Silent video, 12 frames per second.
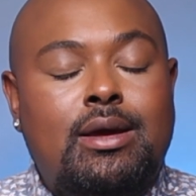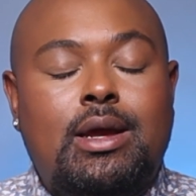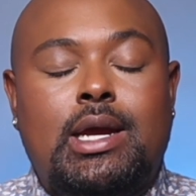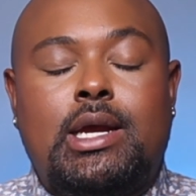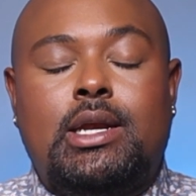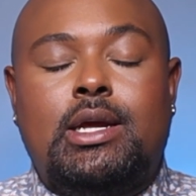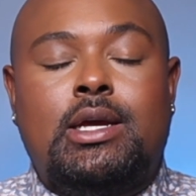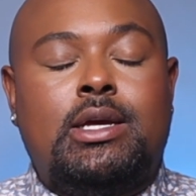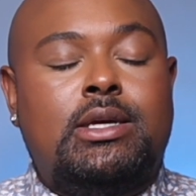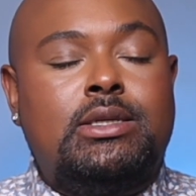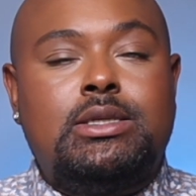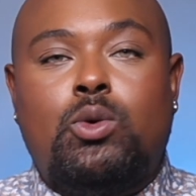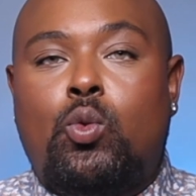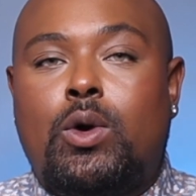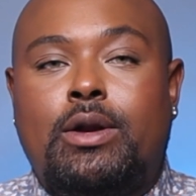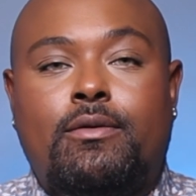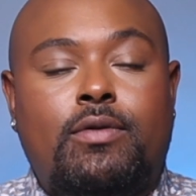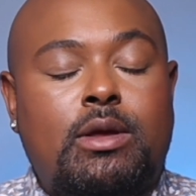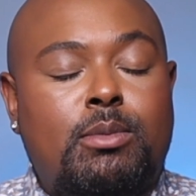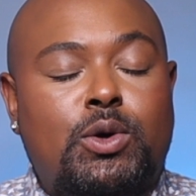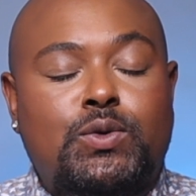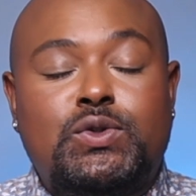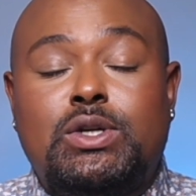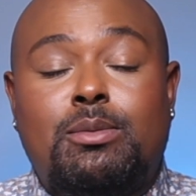it is one of the
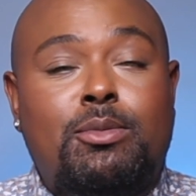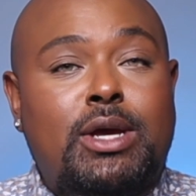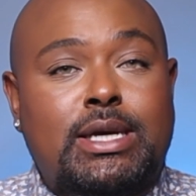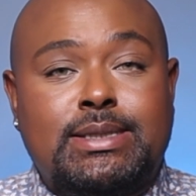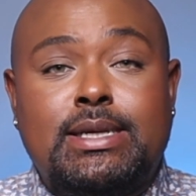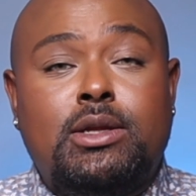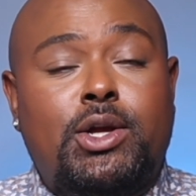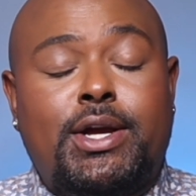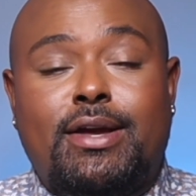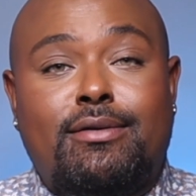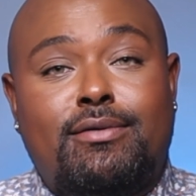most amazing looking